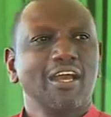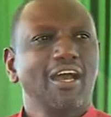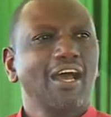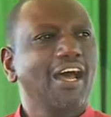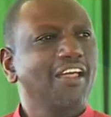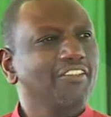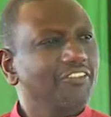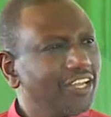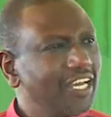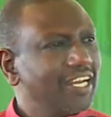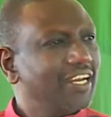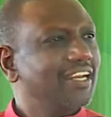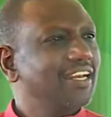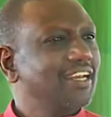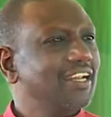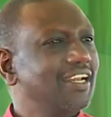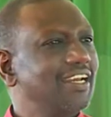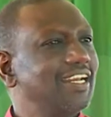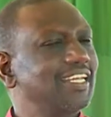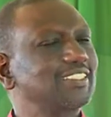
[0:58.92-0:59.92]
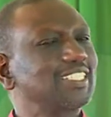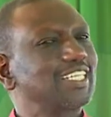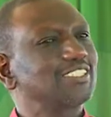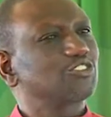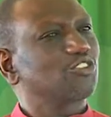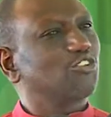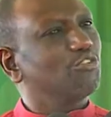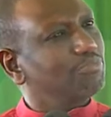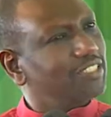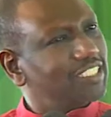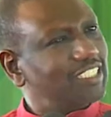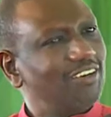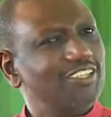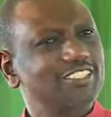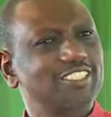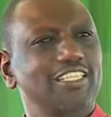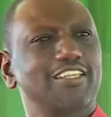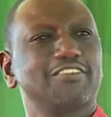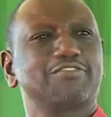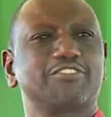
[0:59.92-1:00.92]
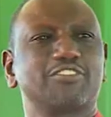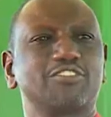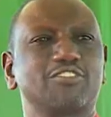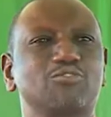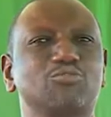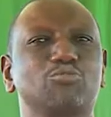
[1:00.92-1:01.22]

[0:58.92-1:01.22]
And then let us commit ourselves